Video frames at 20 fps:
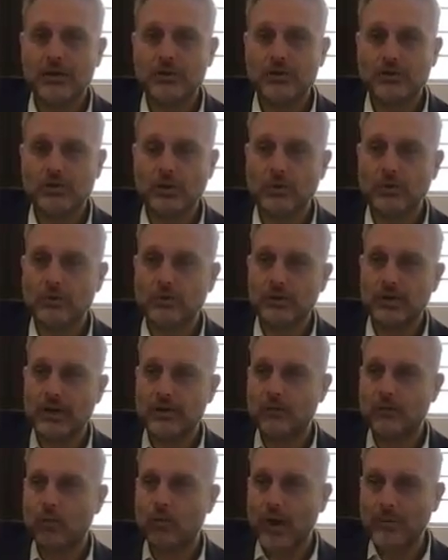So you
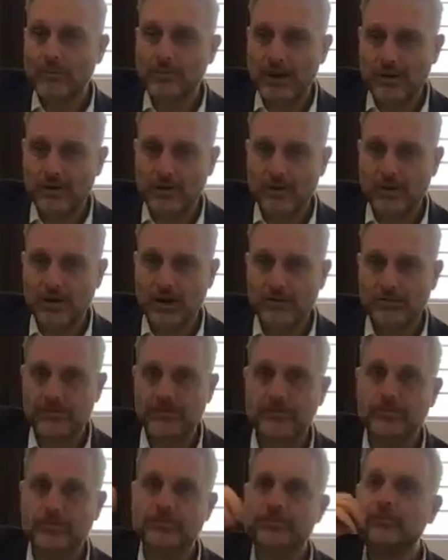have one paragraph
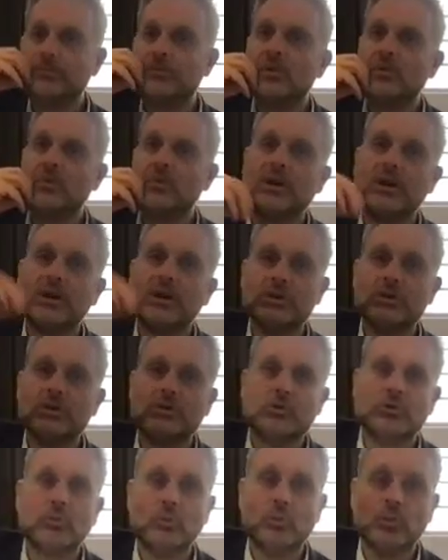where
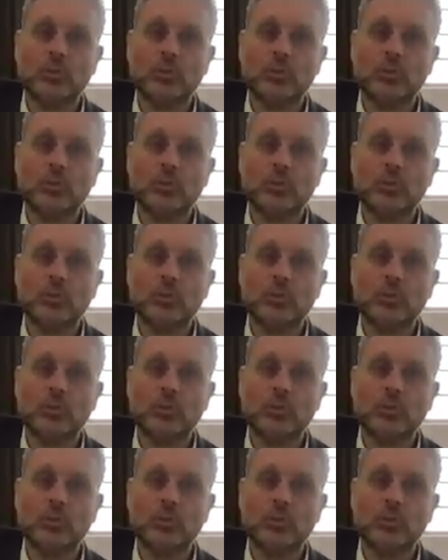each